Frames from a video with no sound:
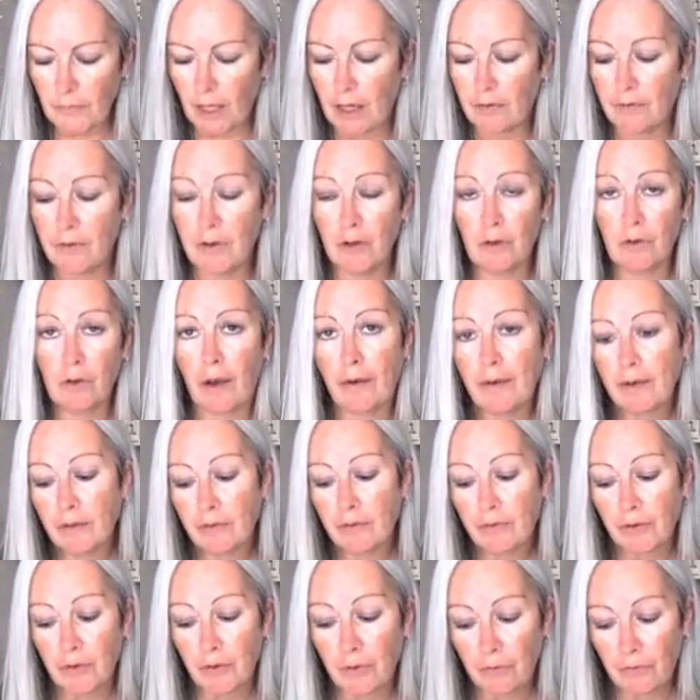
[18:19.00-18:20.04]
if you're going
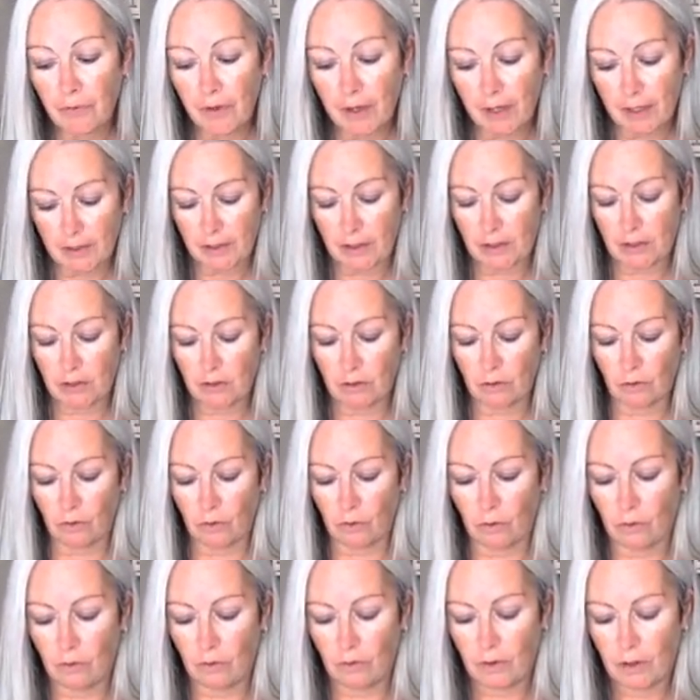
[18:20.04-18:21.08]
for the fixed
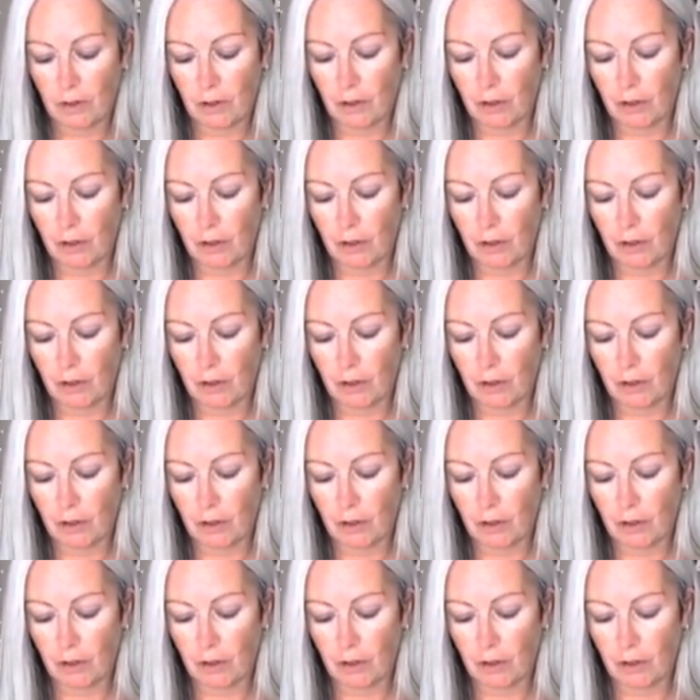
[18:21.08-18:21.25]
door,